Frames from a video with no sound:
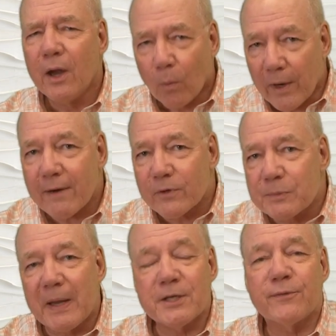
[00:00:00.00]
whatever's
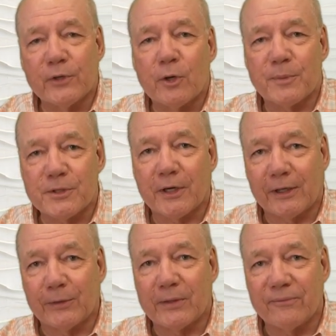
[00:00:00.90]
best for your
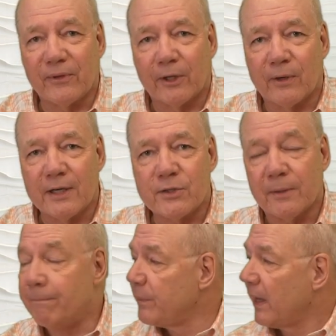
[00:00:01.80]
particular configuration.